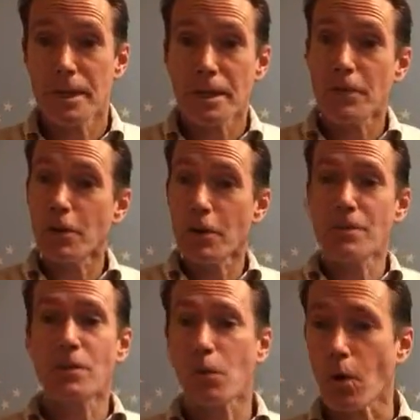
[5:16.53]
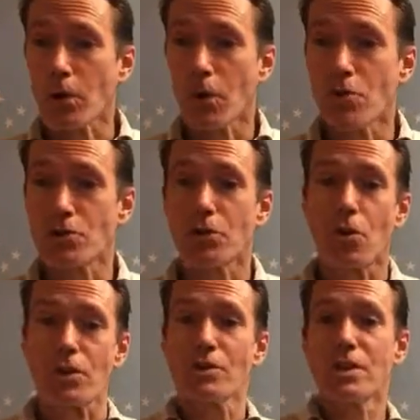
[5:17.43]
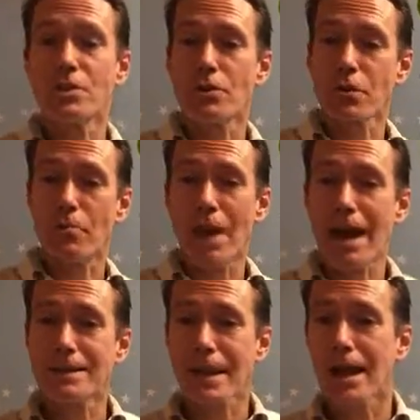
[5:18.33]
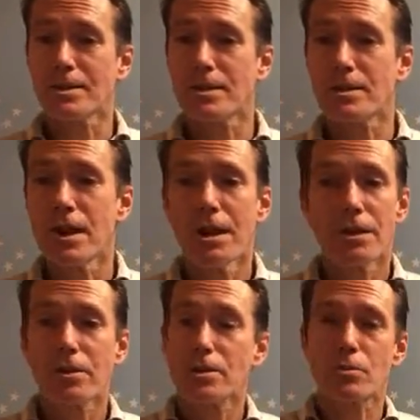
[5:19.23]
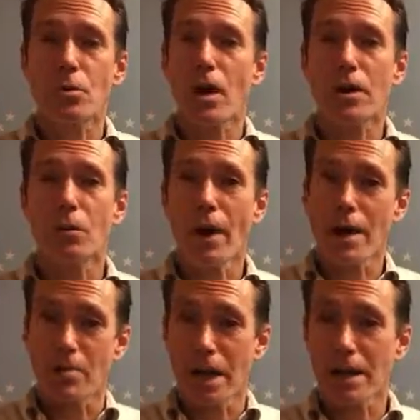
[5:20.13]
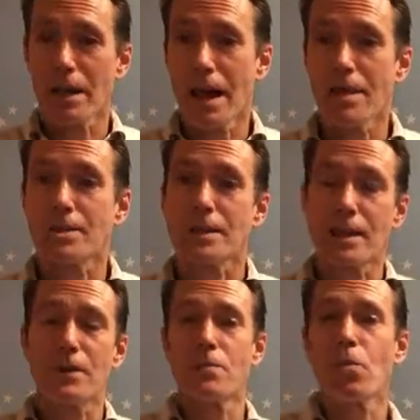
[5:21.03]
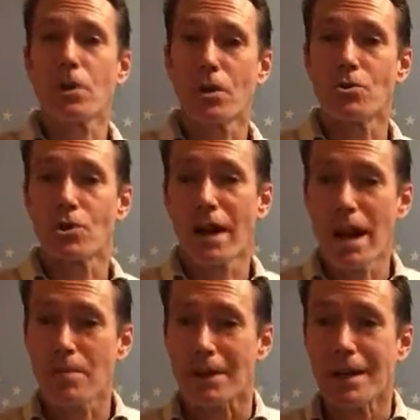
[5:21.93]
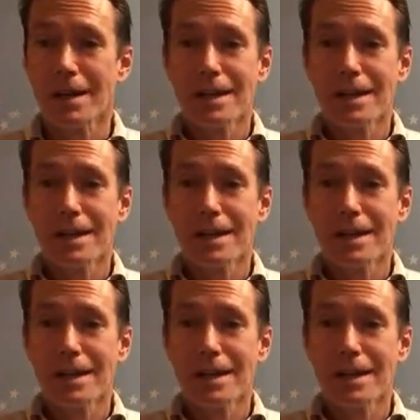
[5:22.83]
If you're facing foreclosure or seizure from back taxes, you could just walk away, abandon the house, and let that foreclosure happen.